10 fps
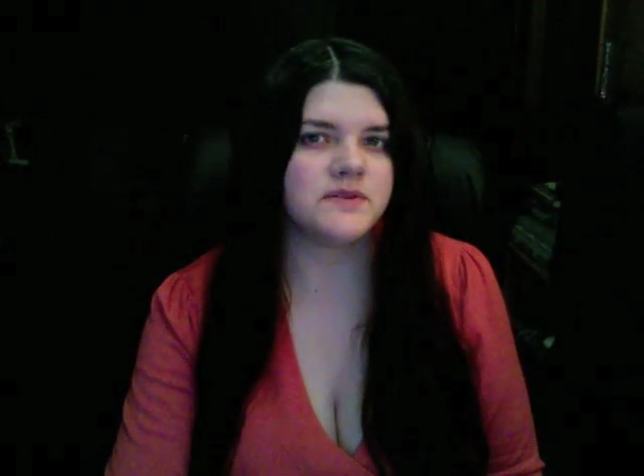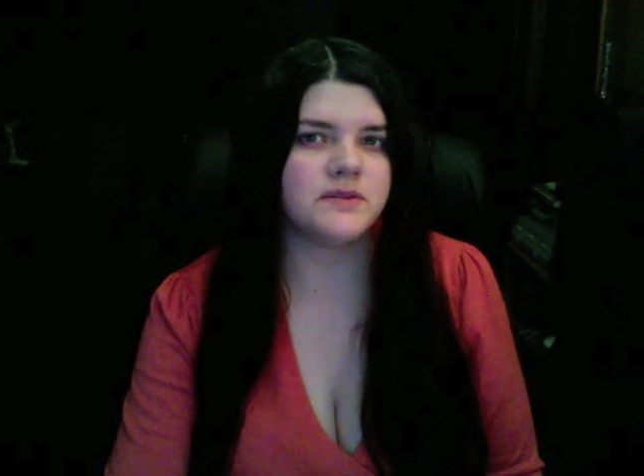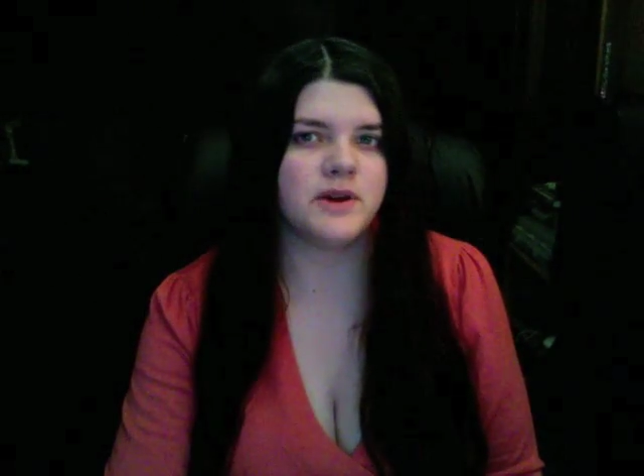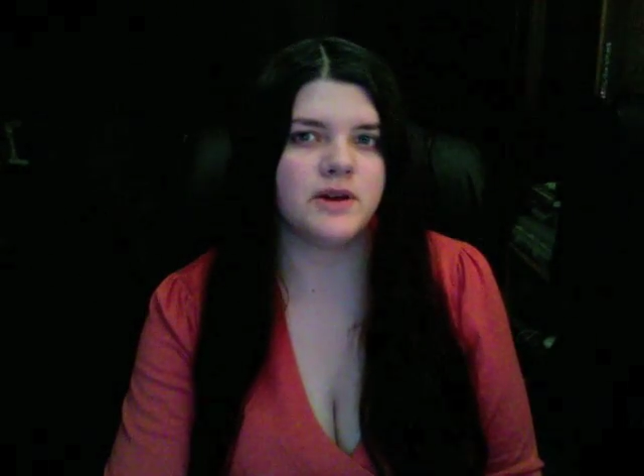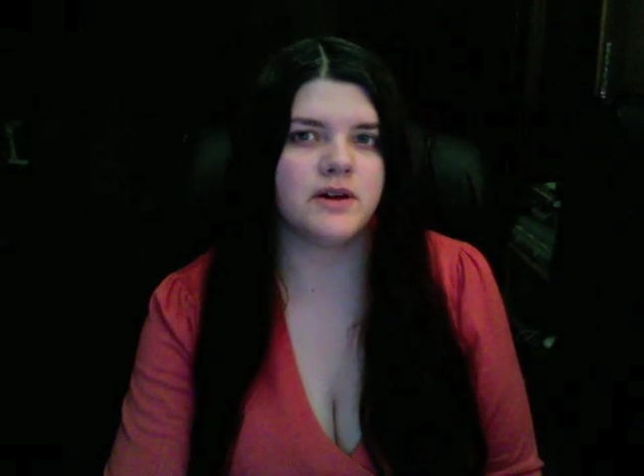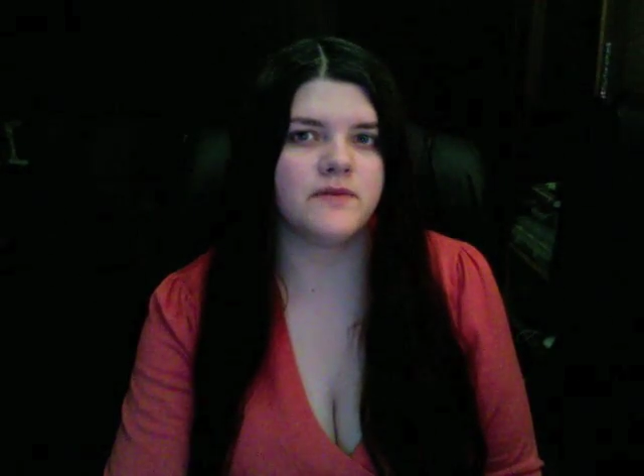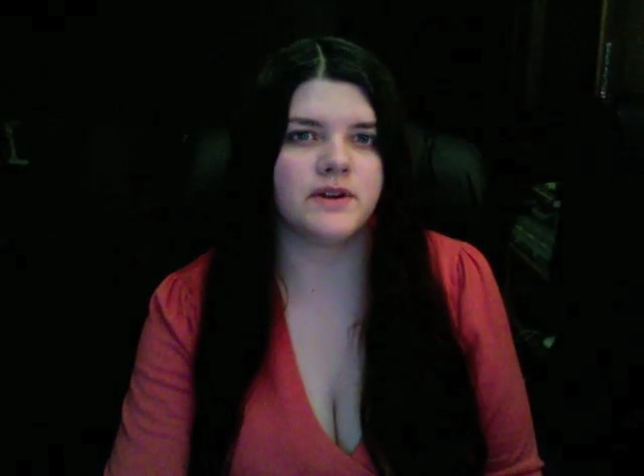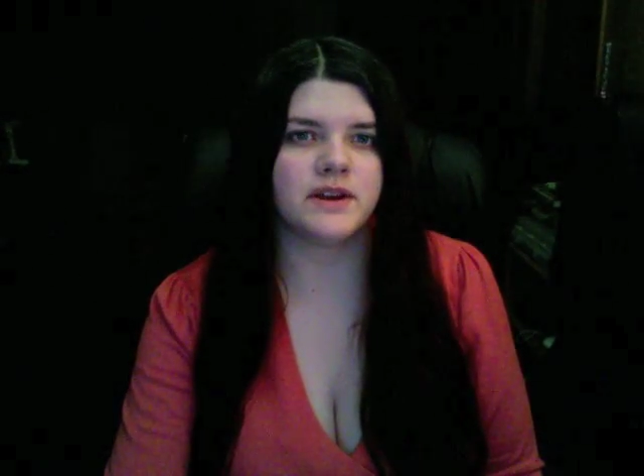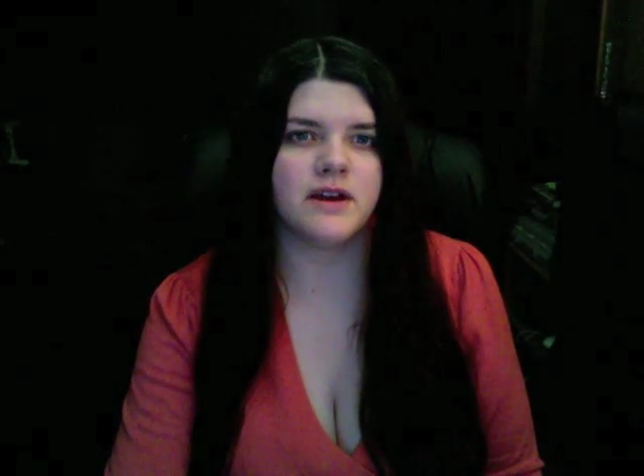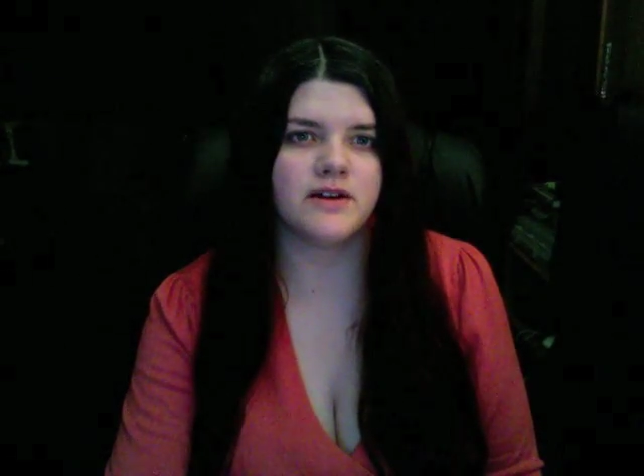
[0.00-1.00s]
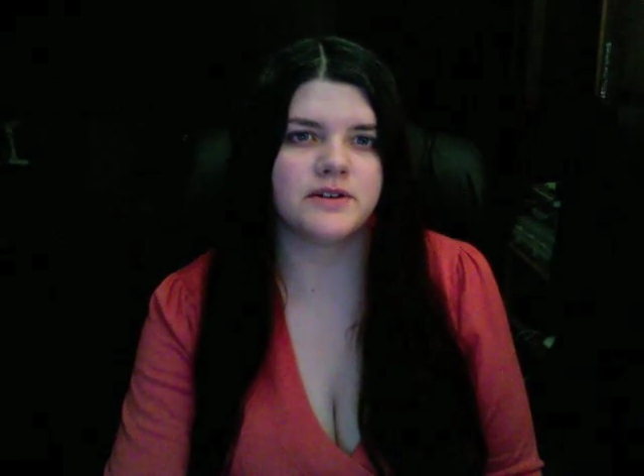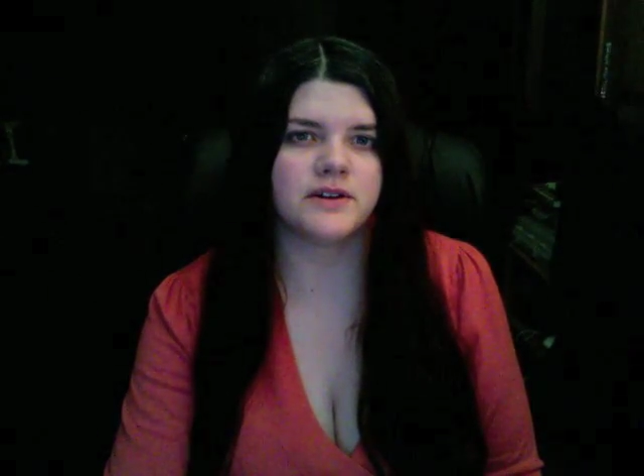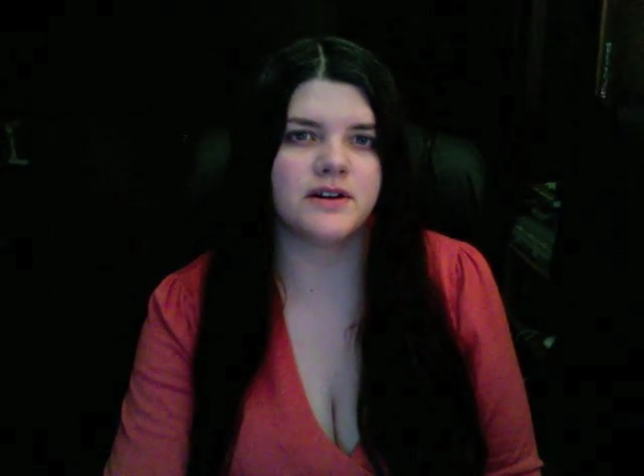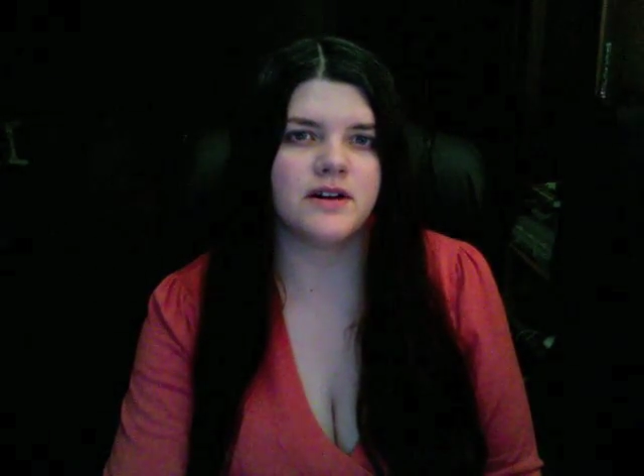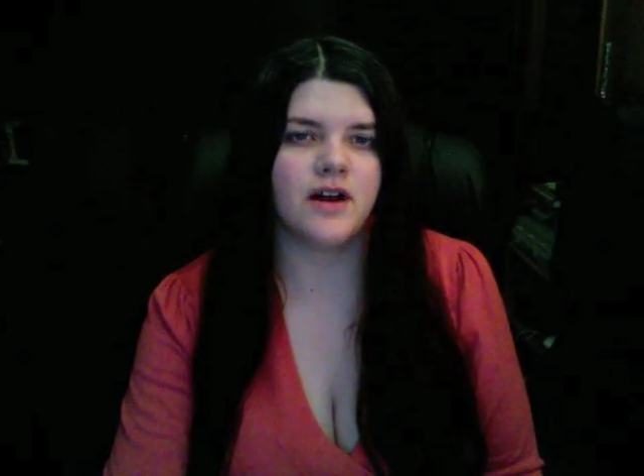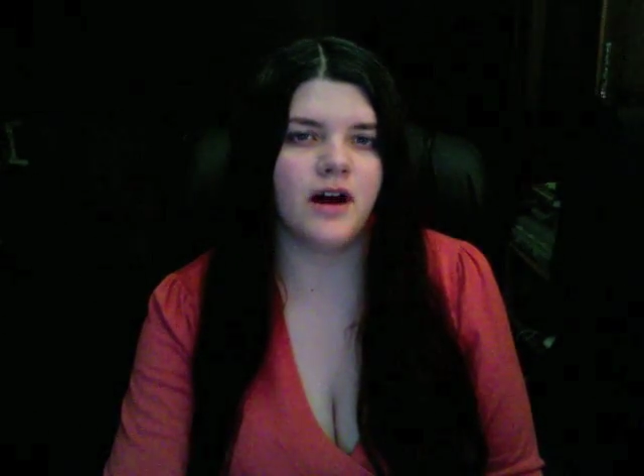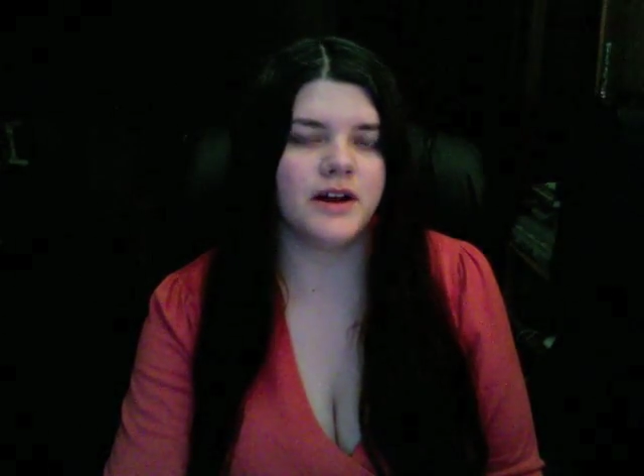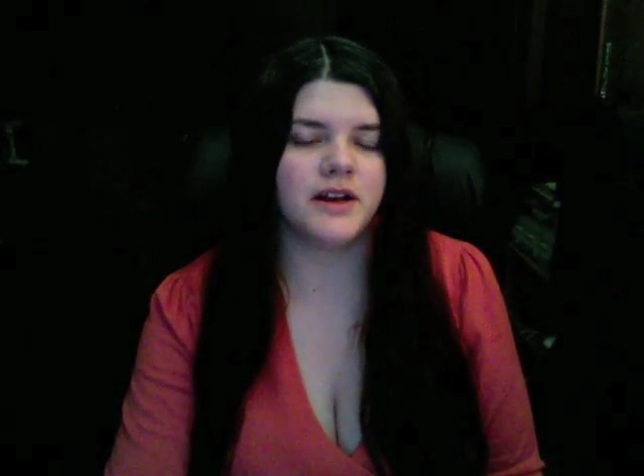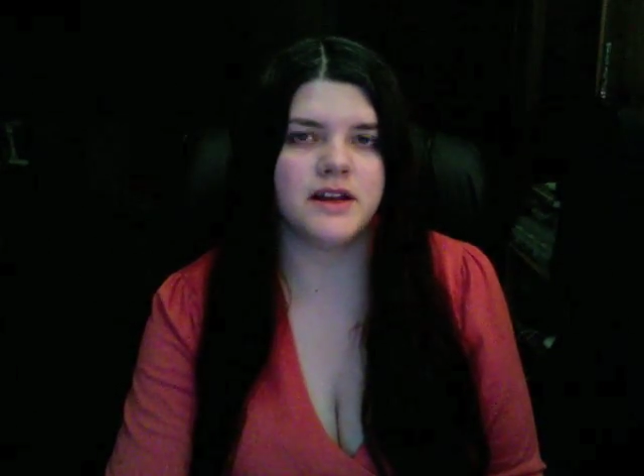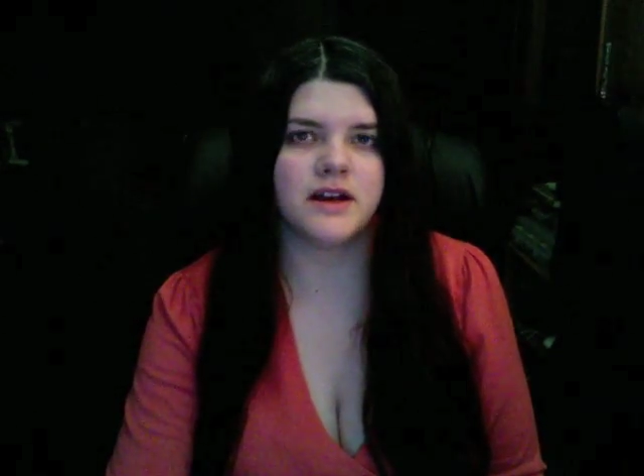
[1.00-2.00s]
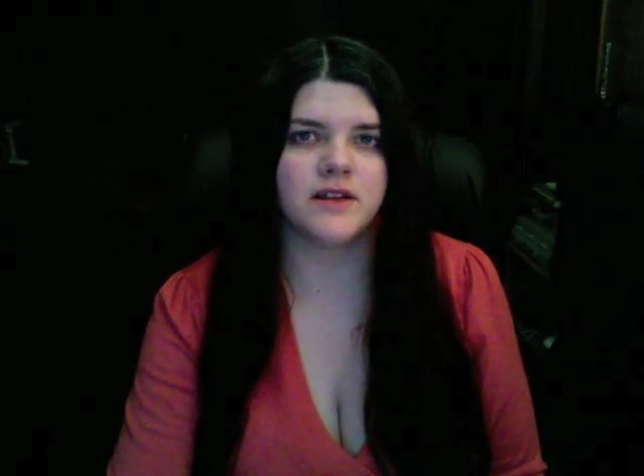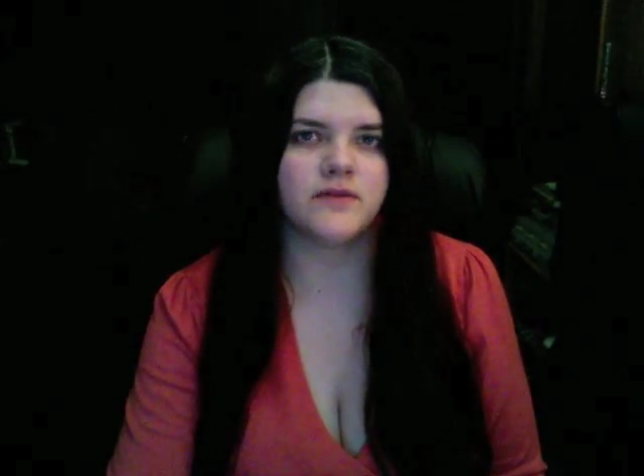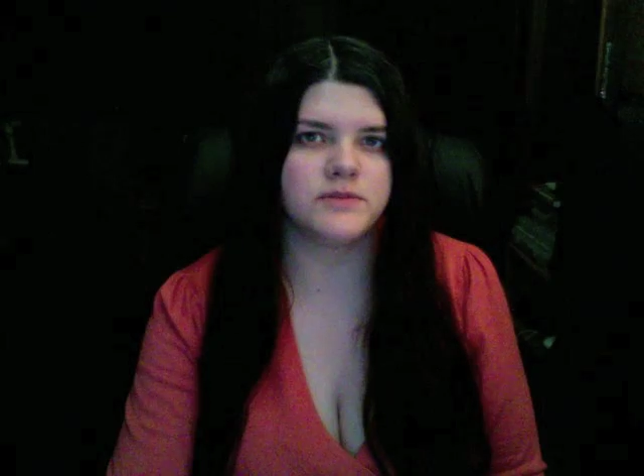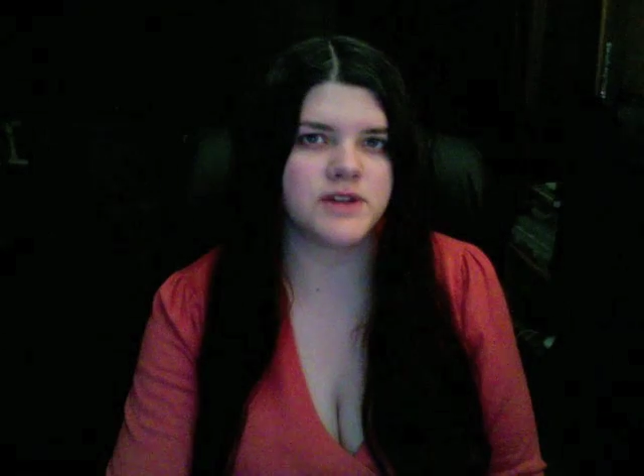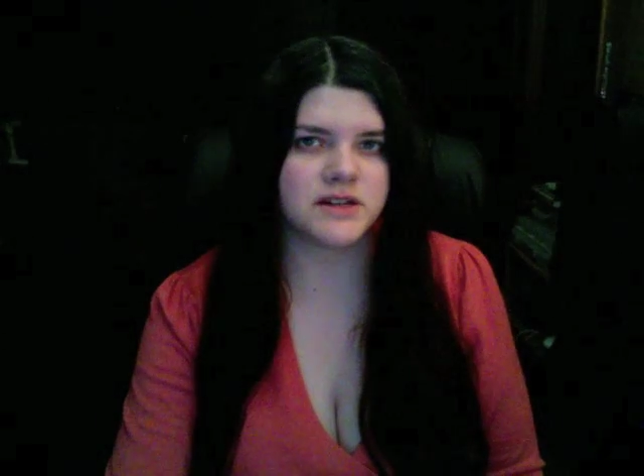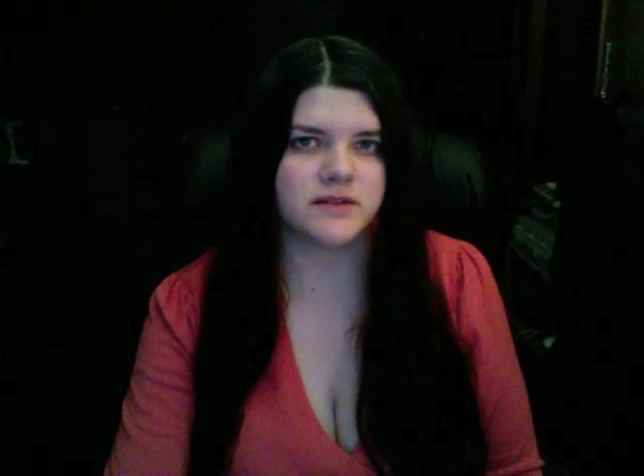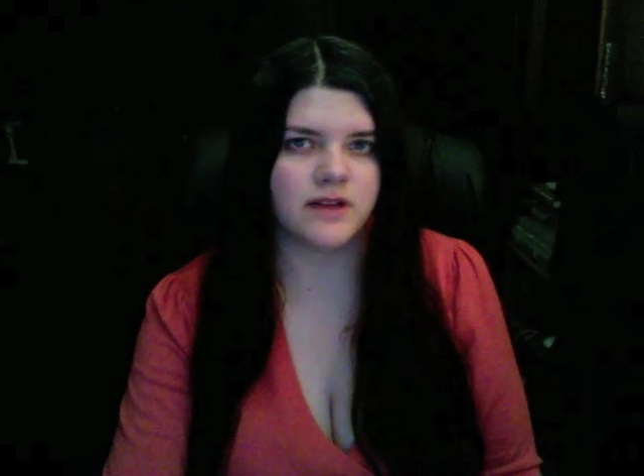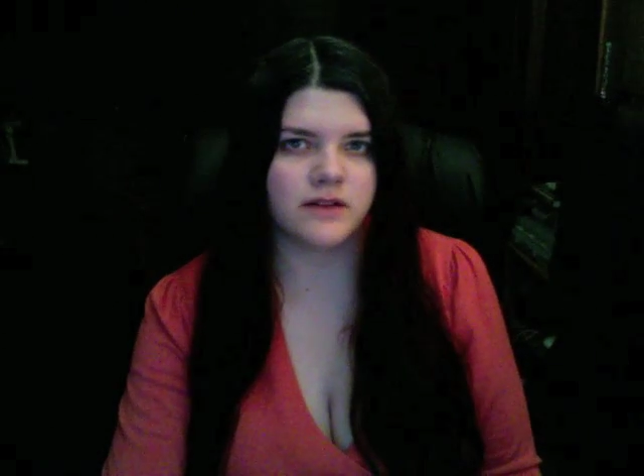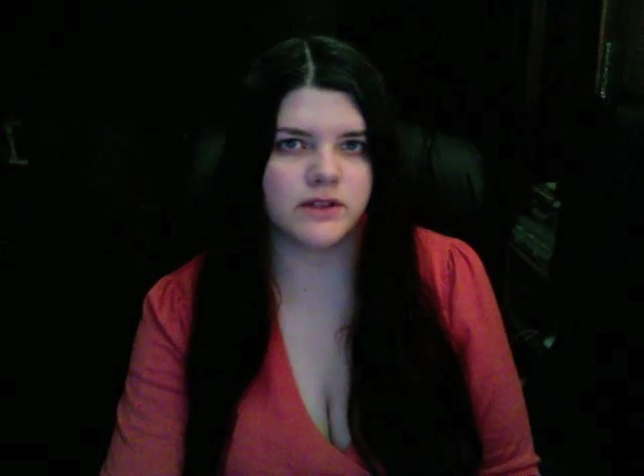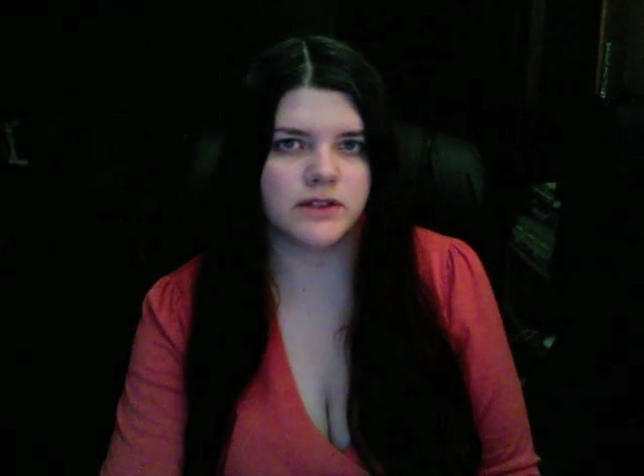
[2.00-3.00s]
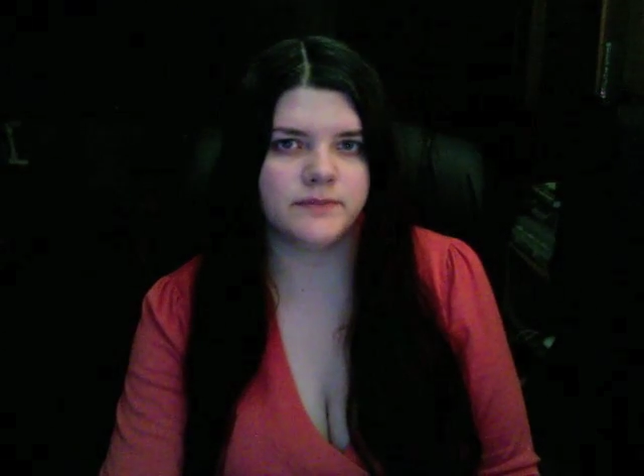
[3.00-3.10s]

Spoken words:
the merit of their character on any kind of objective level.